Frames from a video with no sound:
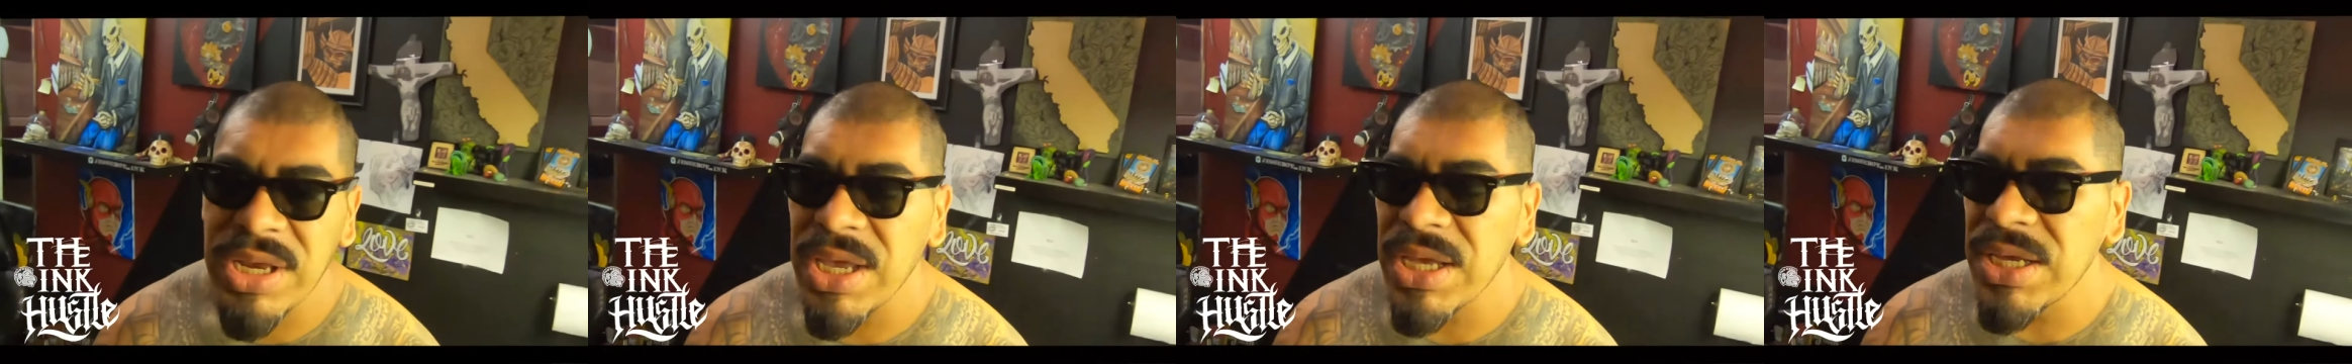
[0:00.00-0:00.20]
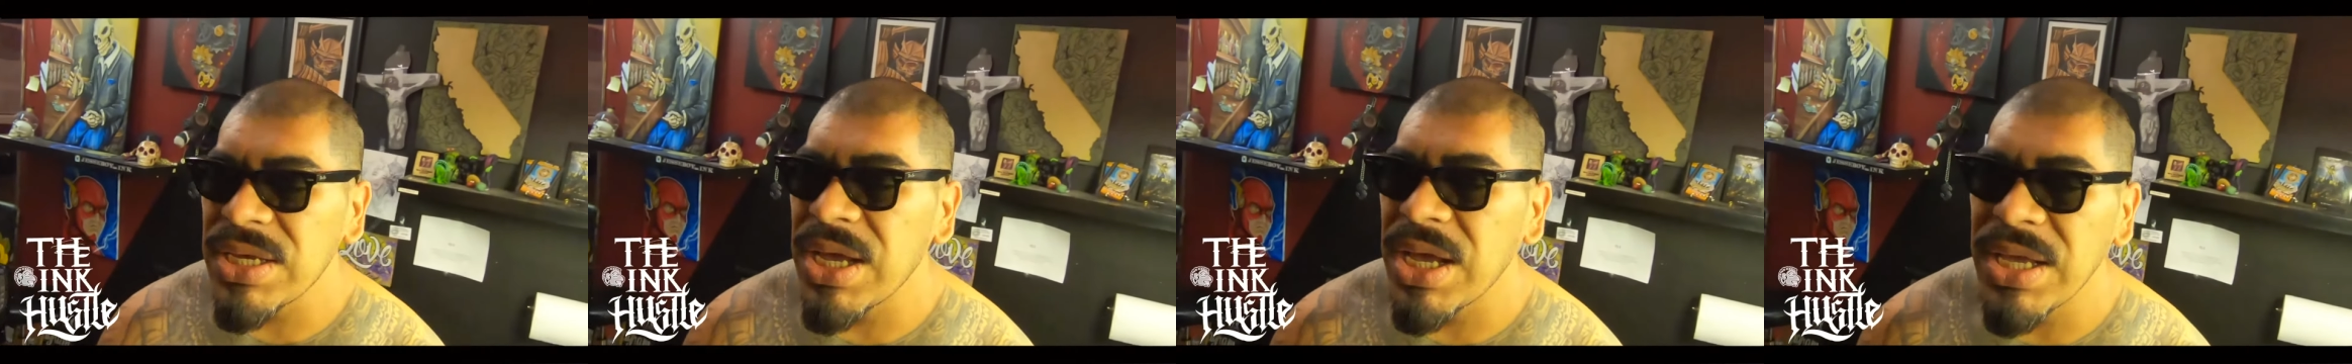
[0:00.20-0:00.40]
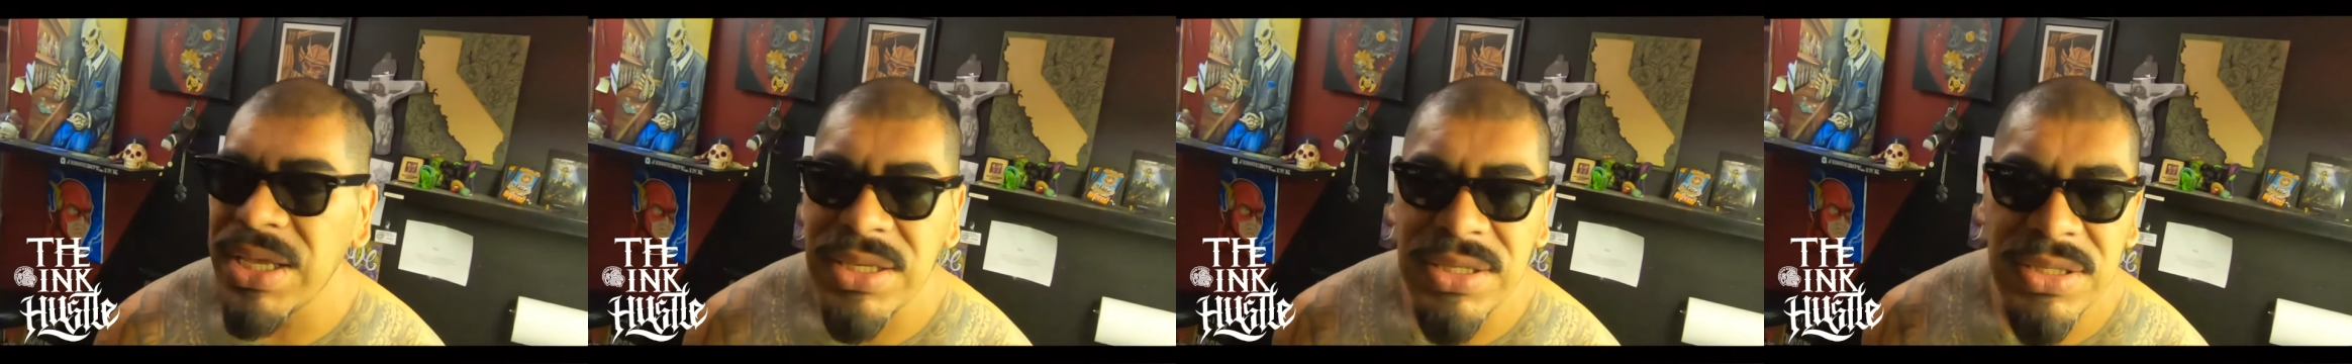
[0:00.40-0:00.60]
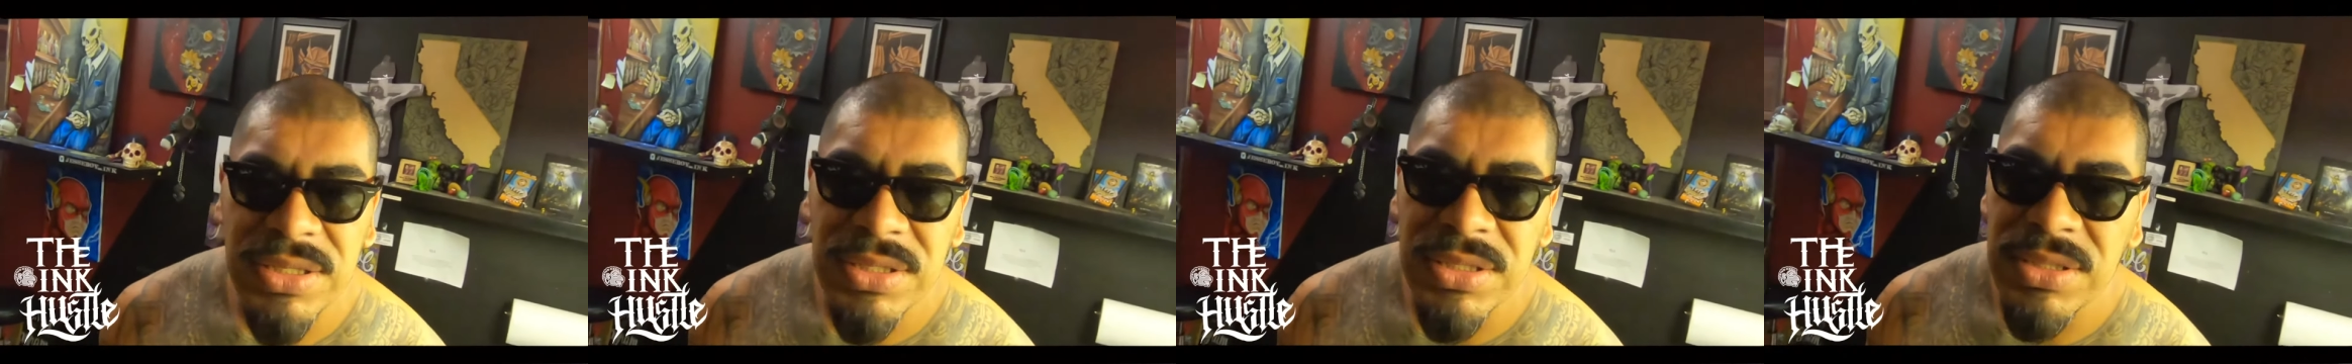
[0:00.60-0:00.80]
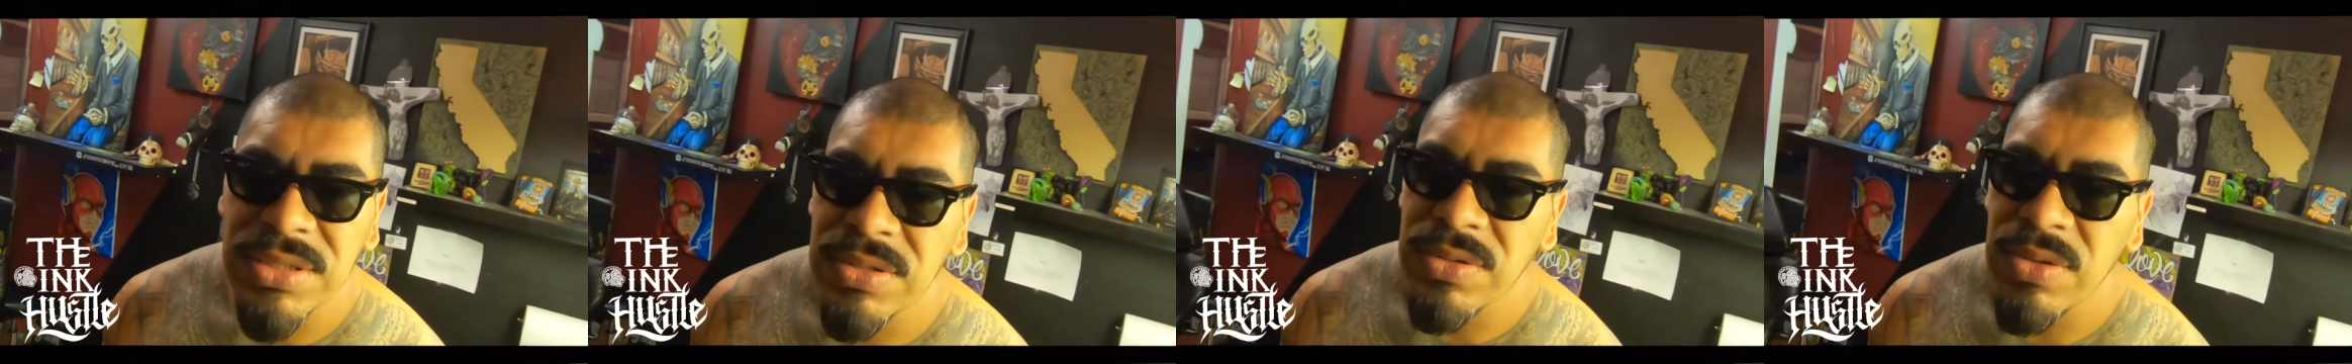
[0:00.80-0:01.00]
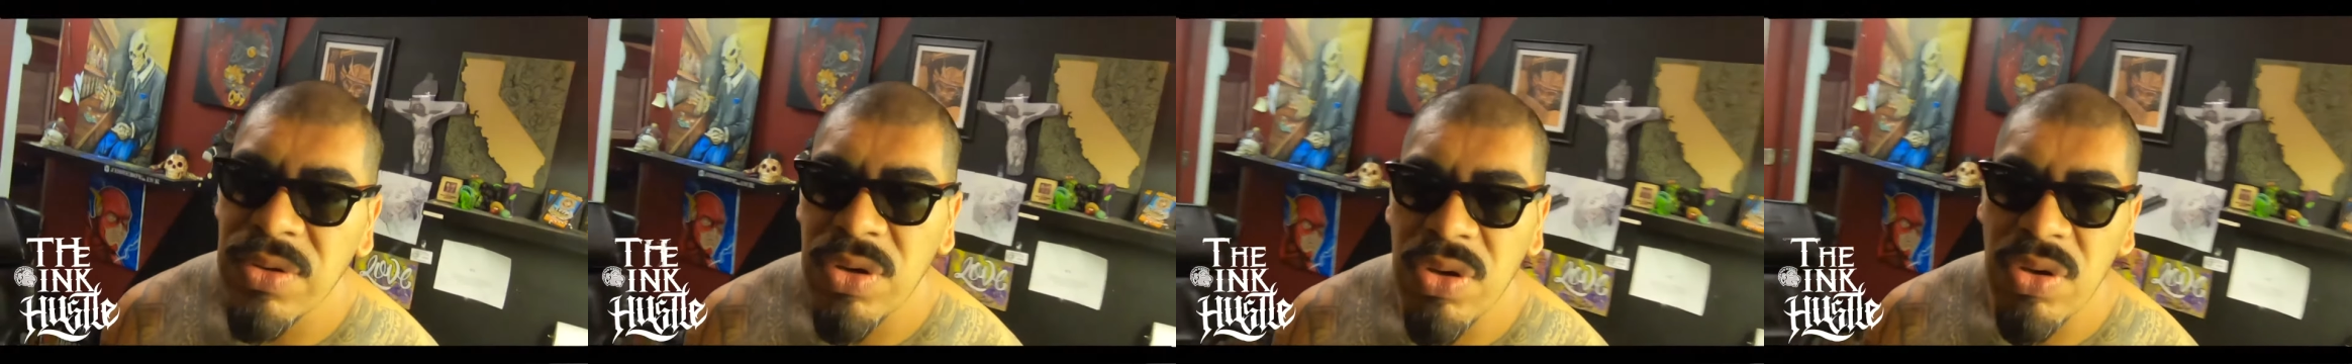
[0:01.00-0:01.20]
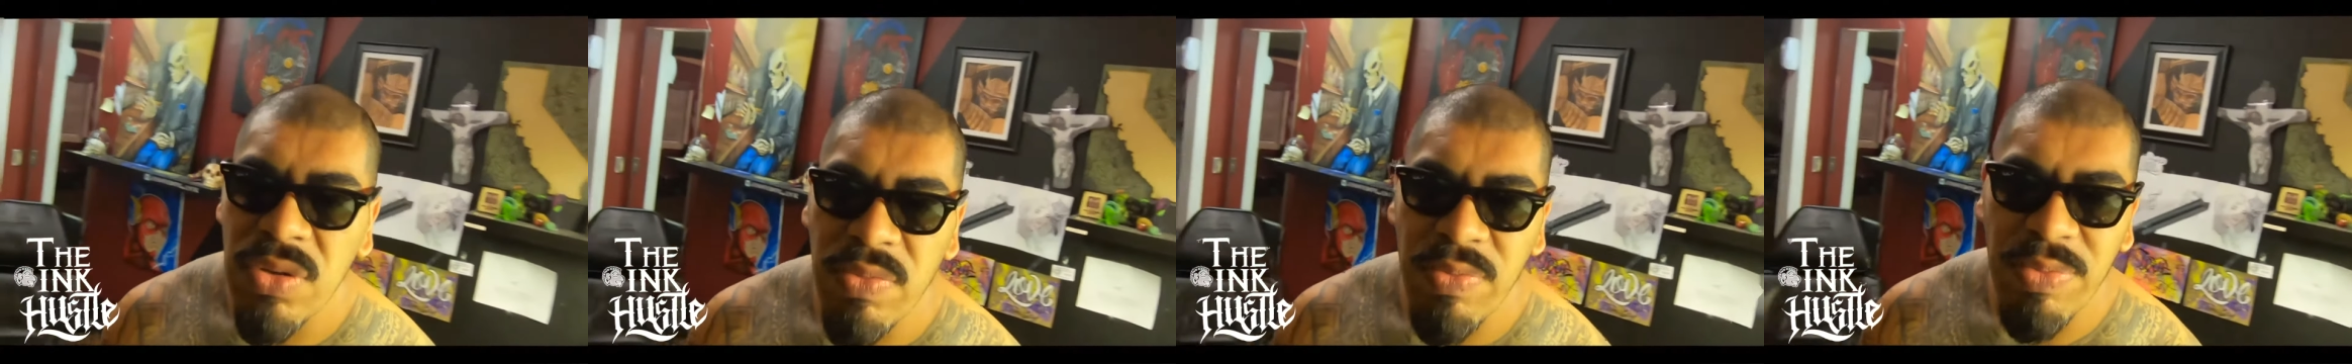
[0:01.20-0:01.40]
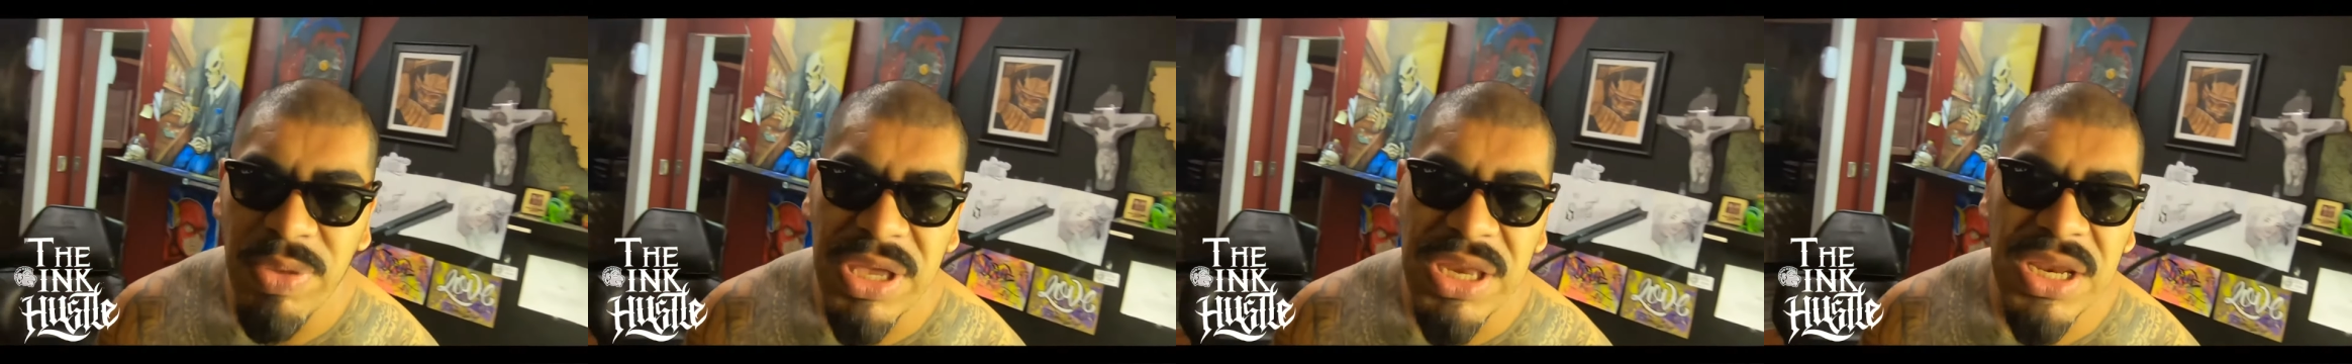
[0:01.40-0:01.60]
I
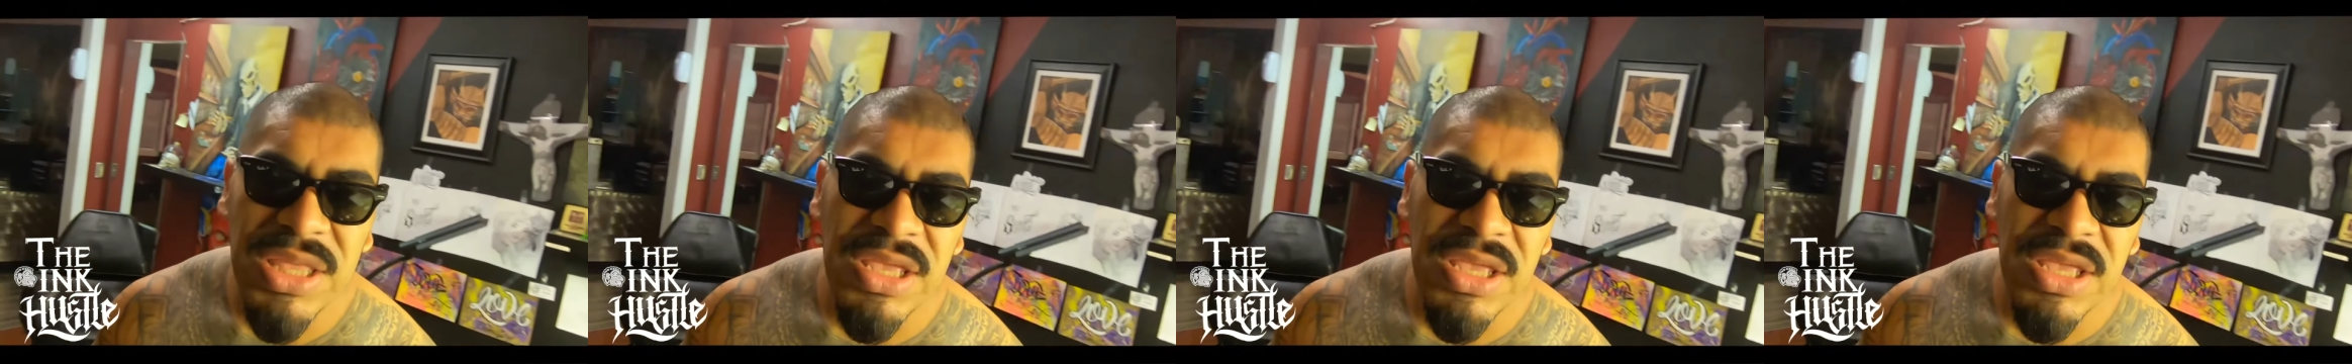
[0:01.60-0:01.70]
being